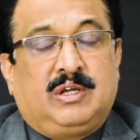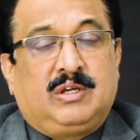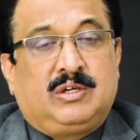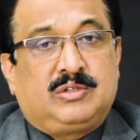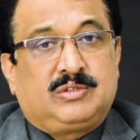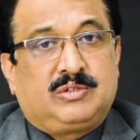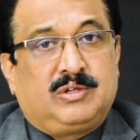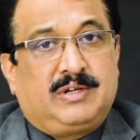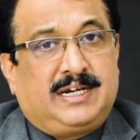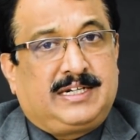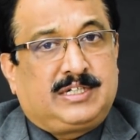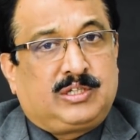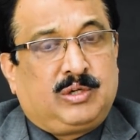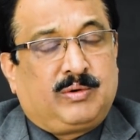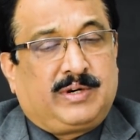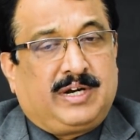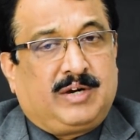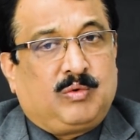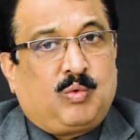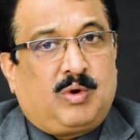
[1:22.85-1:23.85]
So let's
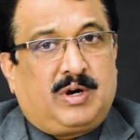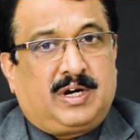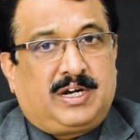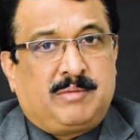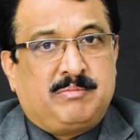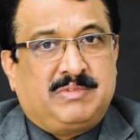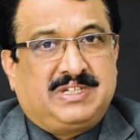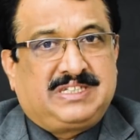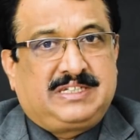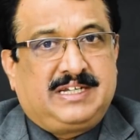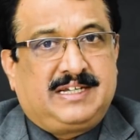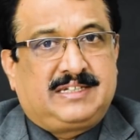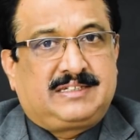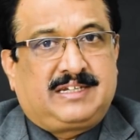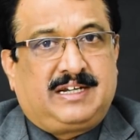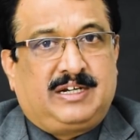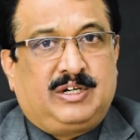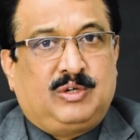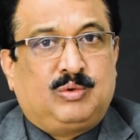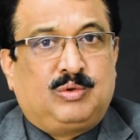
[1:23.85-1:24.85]
look at what a mistakes
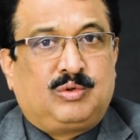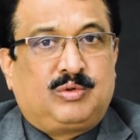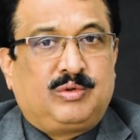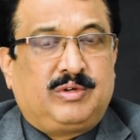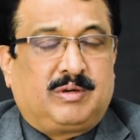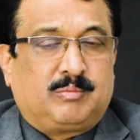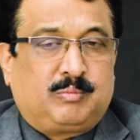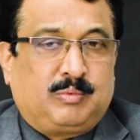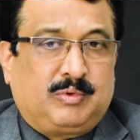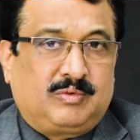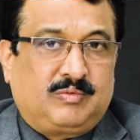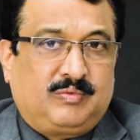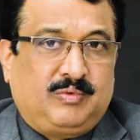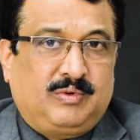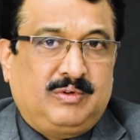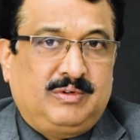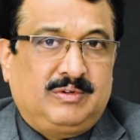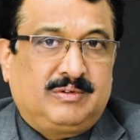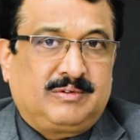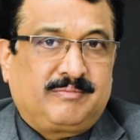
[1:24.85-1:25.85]
can do to your
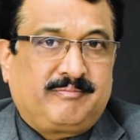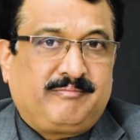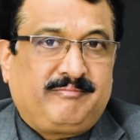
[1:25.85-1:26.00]
portfolio.